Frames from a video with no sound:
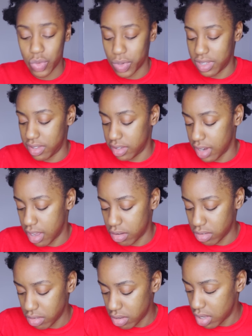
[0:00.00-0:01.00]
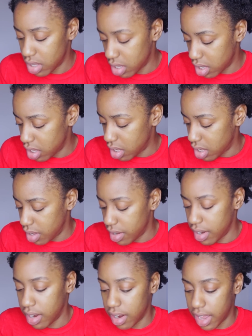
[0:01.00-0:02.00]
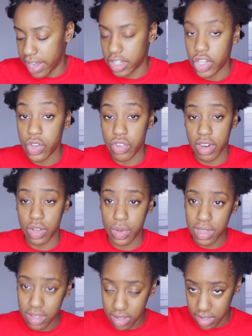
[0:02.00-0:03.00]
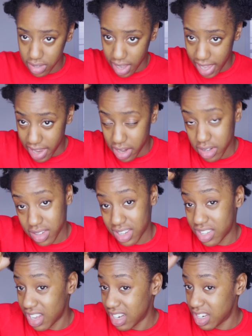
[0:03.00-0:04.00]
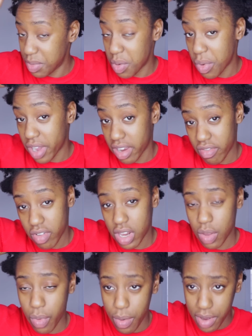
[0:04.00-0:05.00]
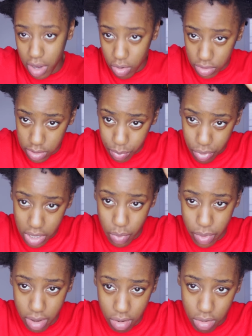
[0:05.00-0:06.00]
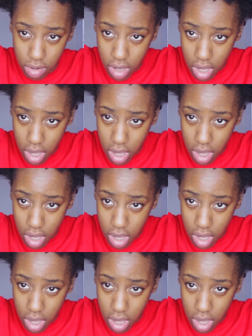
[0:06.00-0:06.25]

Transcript: in twists now. like two strand twists, and it's actually been working really well. It holds it pretty well.